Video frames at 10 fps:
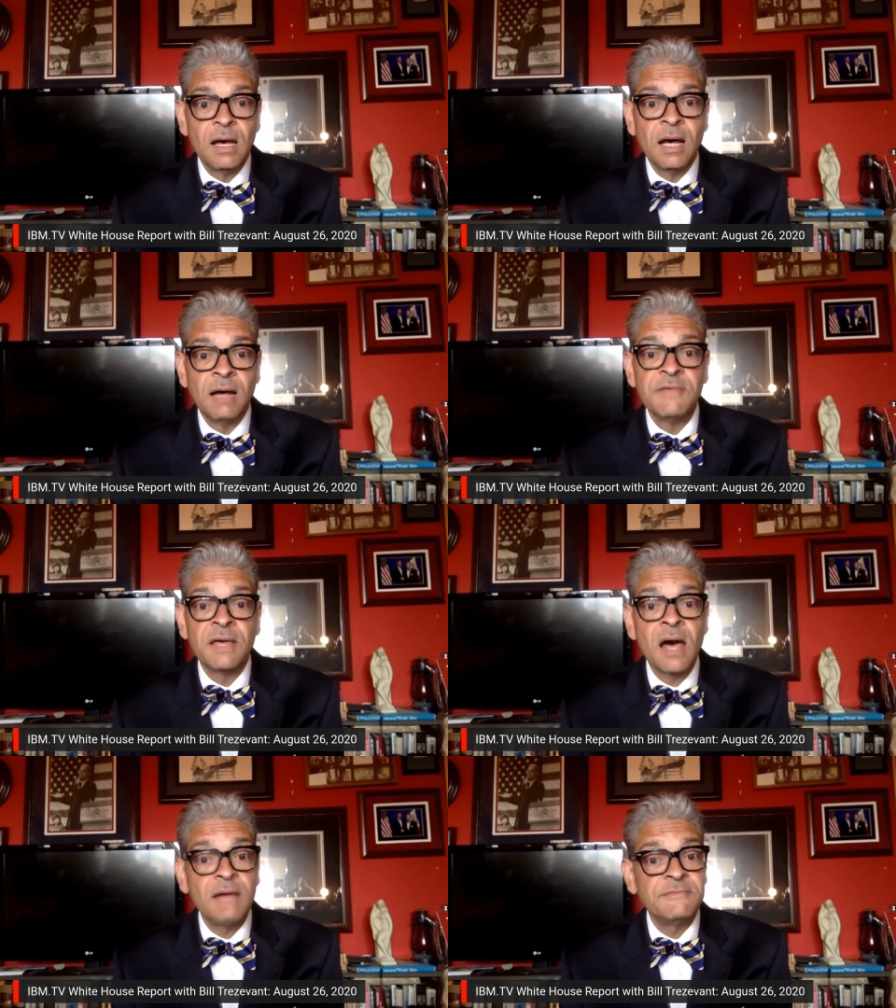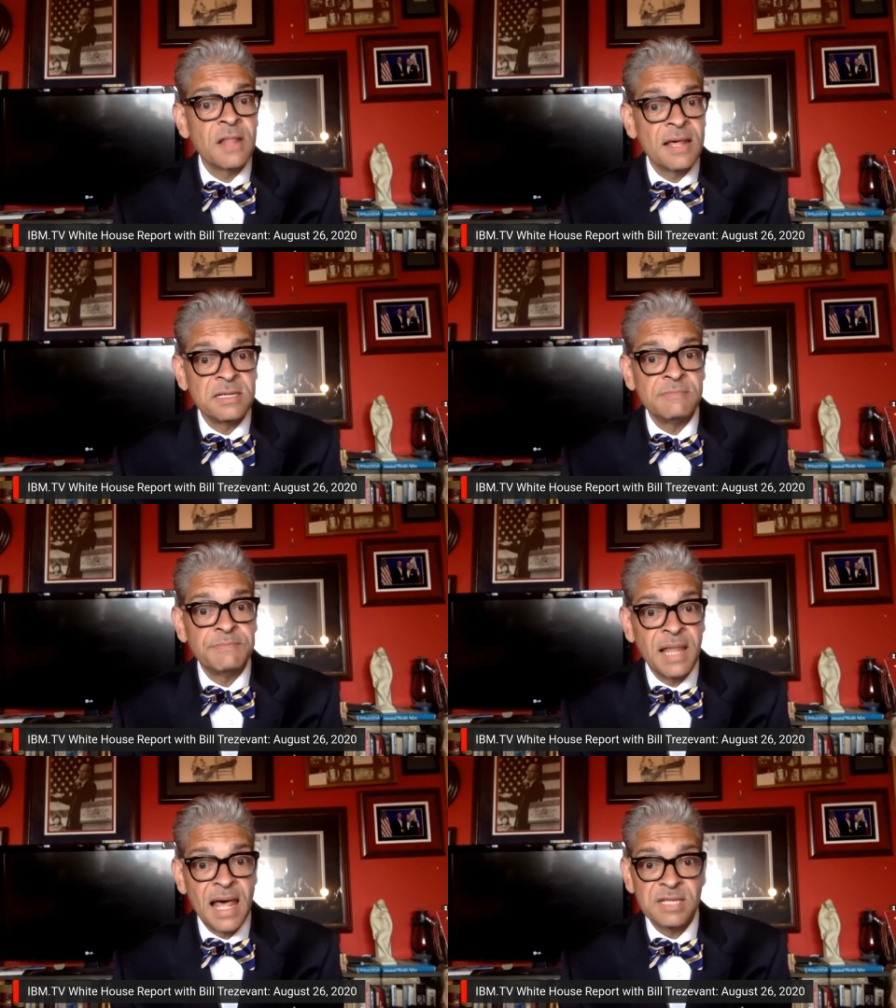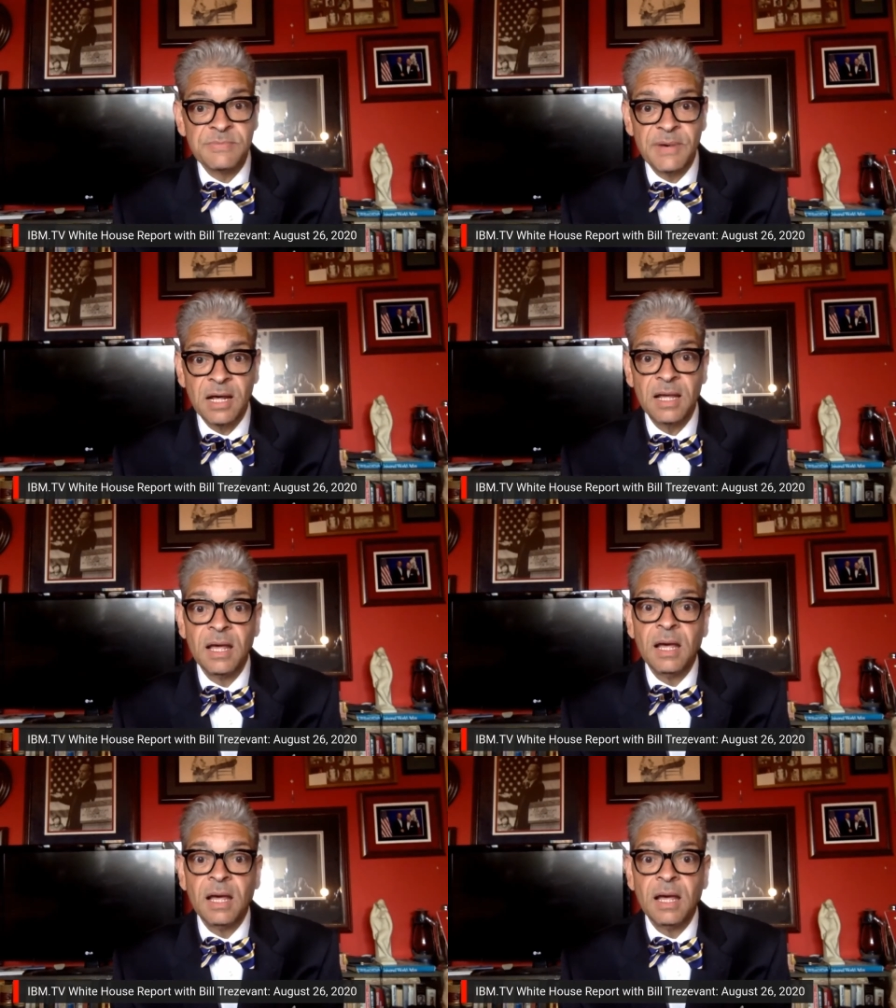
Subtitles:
of the convalescent plasma